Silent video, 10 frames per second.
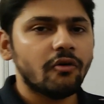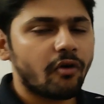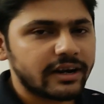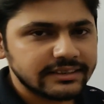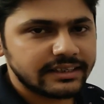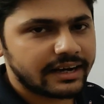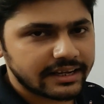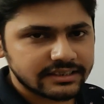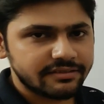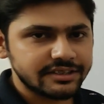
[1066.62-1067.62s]
What is the
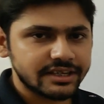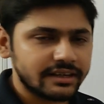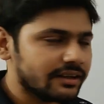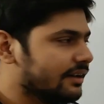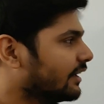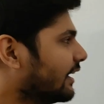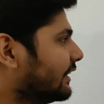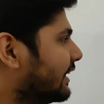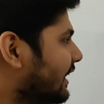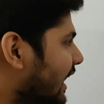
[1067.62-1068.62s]
next division?
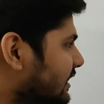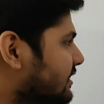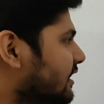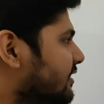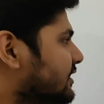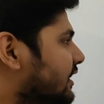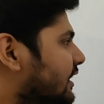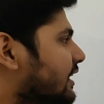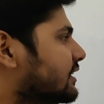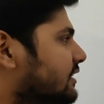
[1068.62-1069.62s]
The next
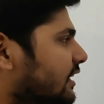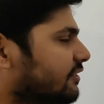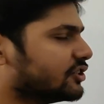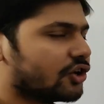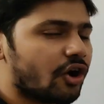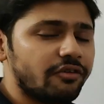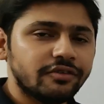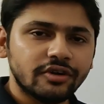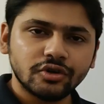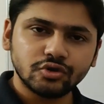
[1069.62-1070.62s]
division is the division
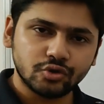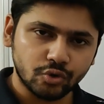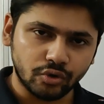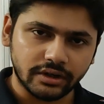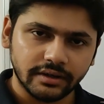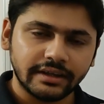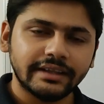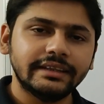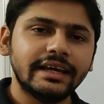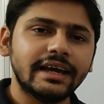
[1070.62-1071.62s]
of suit.
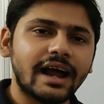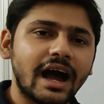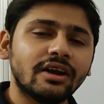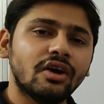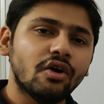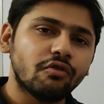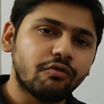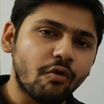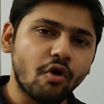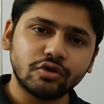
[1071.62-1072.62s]
There are
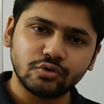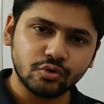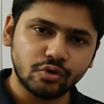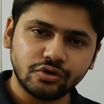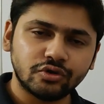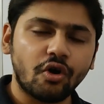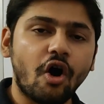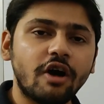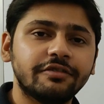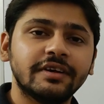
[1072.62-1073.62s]
4 suits
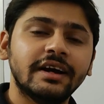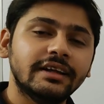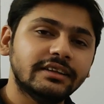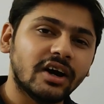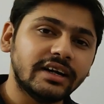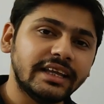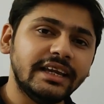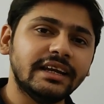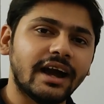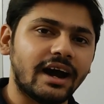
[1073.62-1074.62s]
of
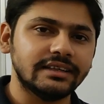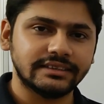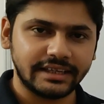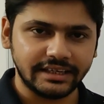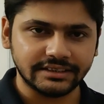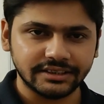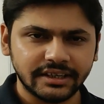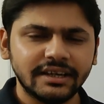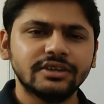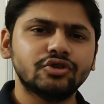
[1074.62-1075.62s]
13 cards each.
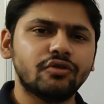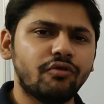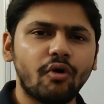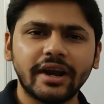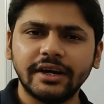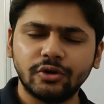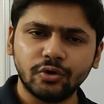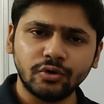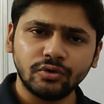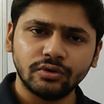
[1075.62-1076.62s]
So 4
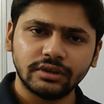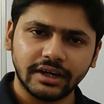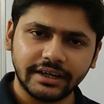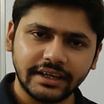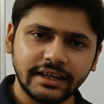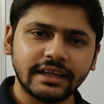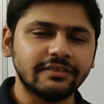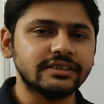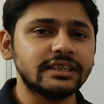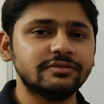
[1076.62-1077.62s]
into 13
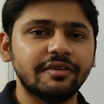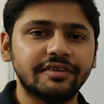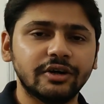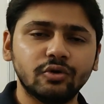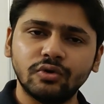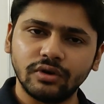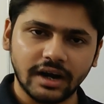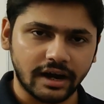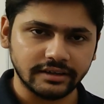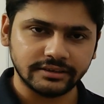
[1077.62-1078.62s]
gives us 52
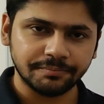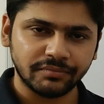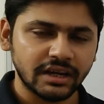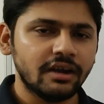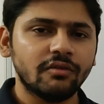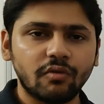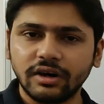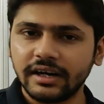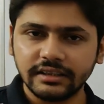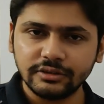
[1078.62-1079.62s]
cards.
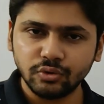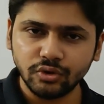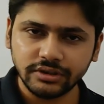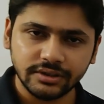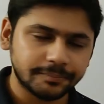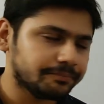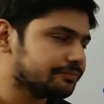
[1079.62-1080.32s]
What are the suits?